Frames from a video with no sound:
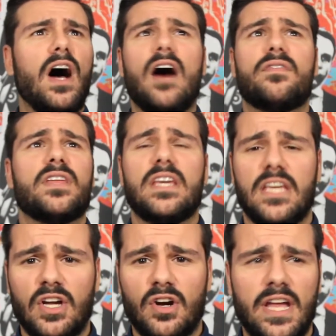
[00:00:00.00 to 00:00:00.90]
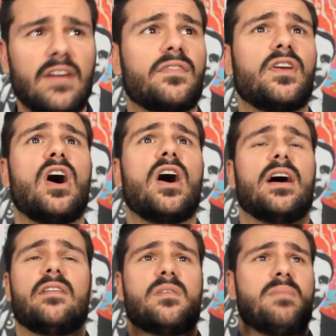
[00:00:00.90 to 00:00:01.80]
of the year, if
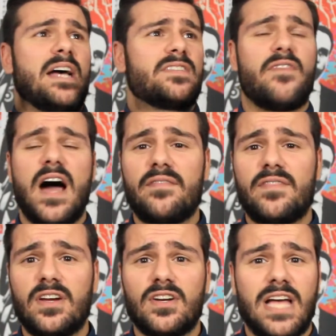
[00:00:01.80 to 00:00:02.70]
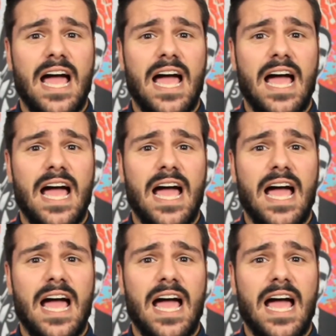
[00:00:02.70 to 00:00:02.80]
not of the past 5 years.